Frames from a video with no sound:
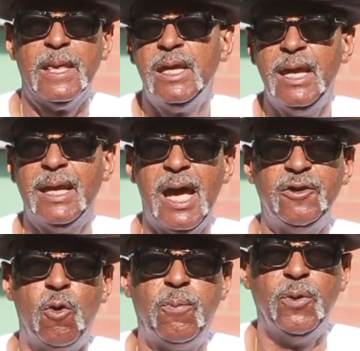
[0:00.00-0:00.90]
He ain't
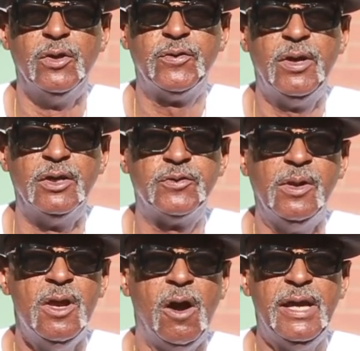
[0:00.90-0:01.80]
got no prison
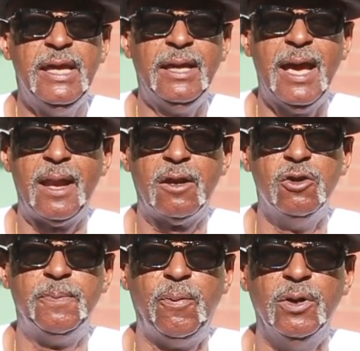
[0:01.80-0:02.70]
hustle, or he ain't got a
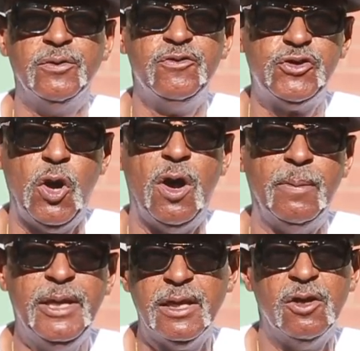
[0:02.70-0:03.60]
good prison
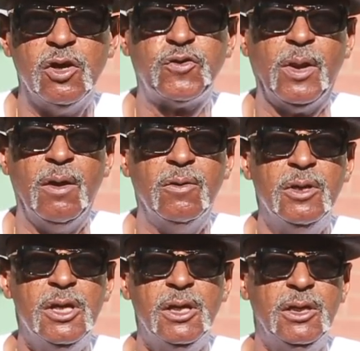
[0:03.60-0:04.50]
job he can hustle on.
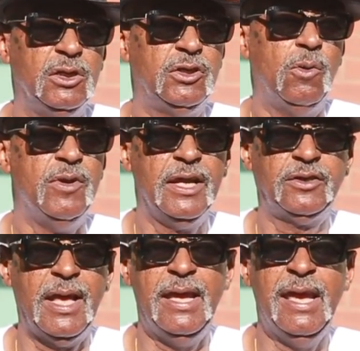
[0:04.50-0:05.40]
So
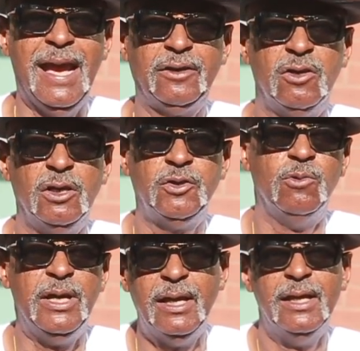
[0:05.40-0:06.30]
next thing he got to hustle
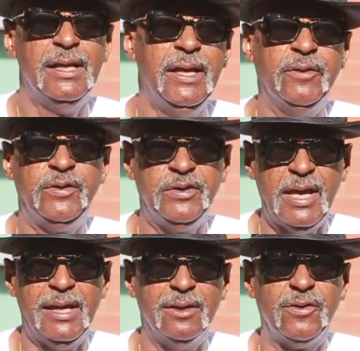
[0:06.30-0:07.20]
with is his
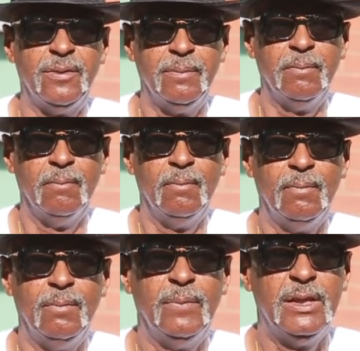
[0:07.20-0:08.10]
ass. Right.
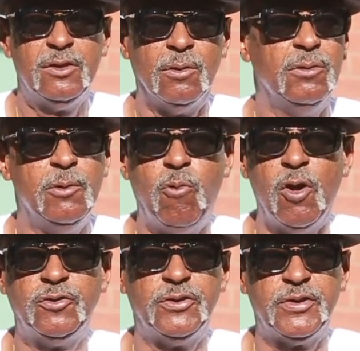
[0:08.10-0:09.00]
So it
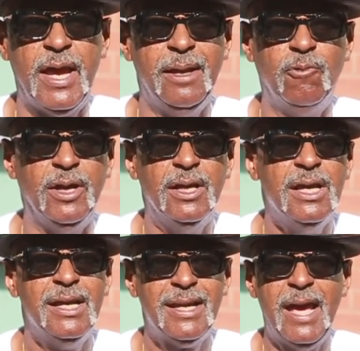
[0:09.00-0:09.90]
works the same way.
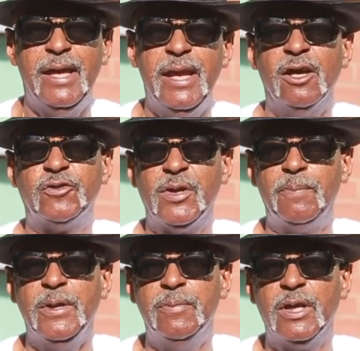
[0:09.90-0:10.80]
Now it is
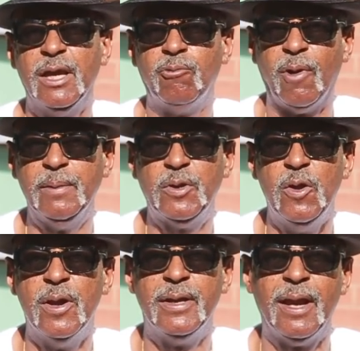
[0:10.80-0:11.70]
some people get raped
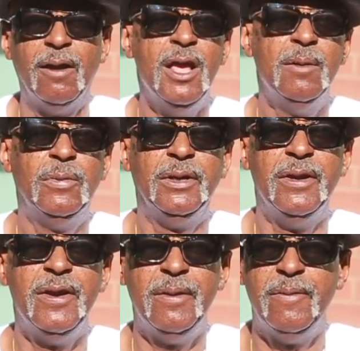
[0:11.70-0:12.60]
here and there, but
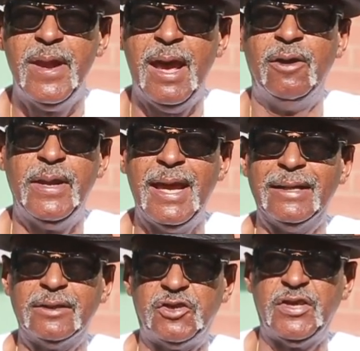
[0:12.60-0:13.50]
now they
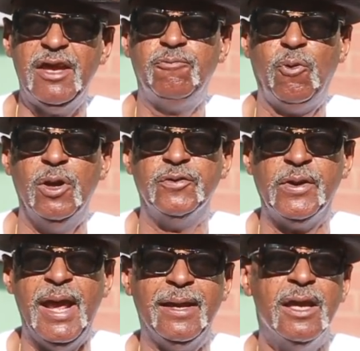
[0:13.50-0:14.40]
got the Safe
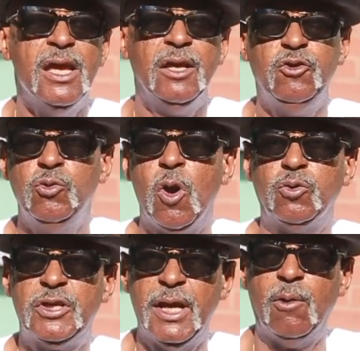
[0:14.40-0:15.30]
Prison Act. You go
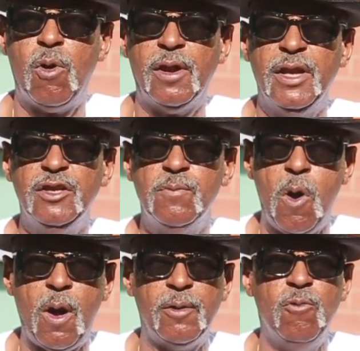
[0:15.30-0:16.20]
tell one of these
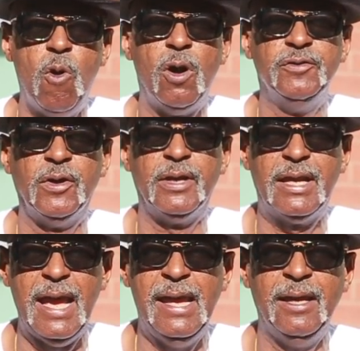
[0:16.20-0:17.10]
modern wardens or the
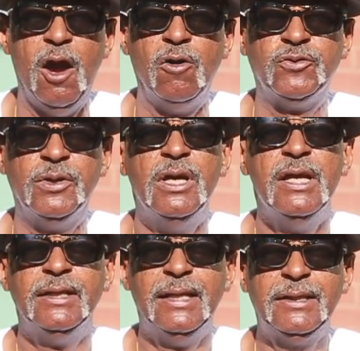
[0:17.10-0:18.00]
gang officer,
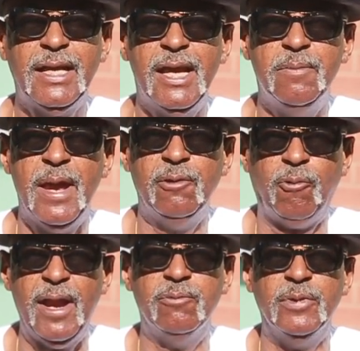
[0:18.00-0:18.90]
this inmate
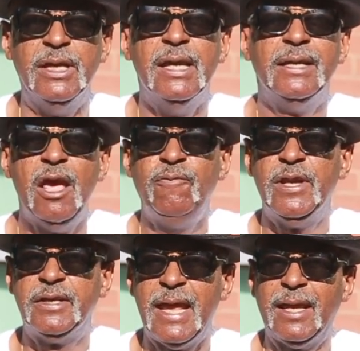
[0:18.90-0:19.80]
raped me, they
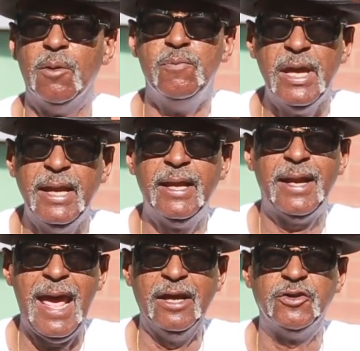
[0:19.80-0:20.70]
finna take
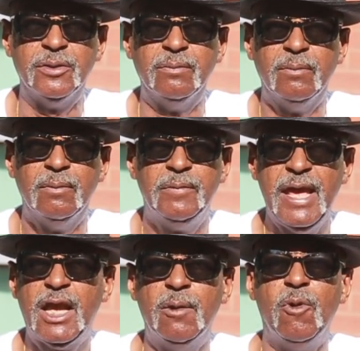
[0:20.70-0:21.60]
immediate action.
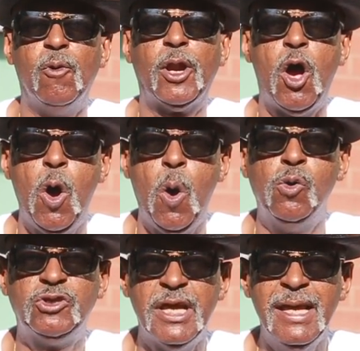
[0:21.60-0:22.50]
They coming with a
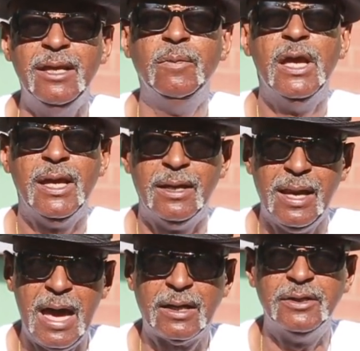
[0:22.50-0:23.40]
whole team and
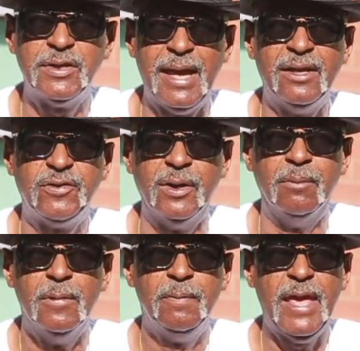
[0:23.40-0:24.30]
lock his ass
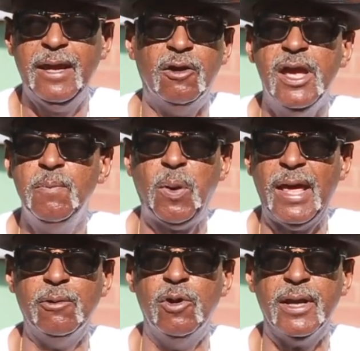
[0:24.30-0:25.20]
up. They ain't gonna even
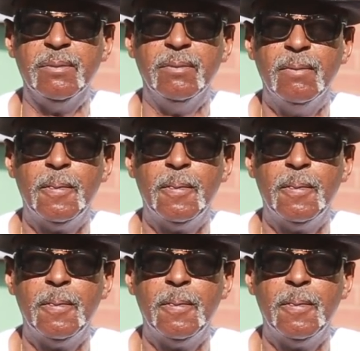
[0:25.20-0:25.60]
play with him.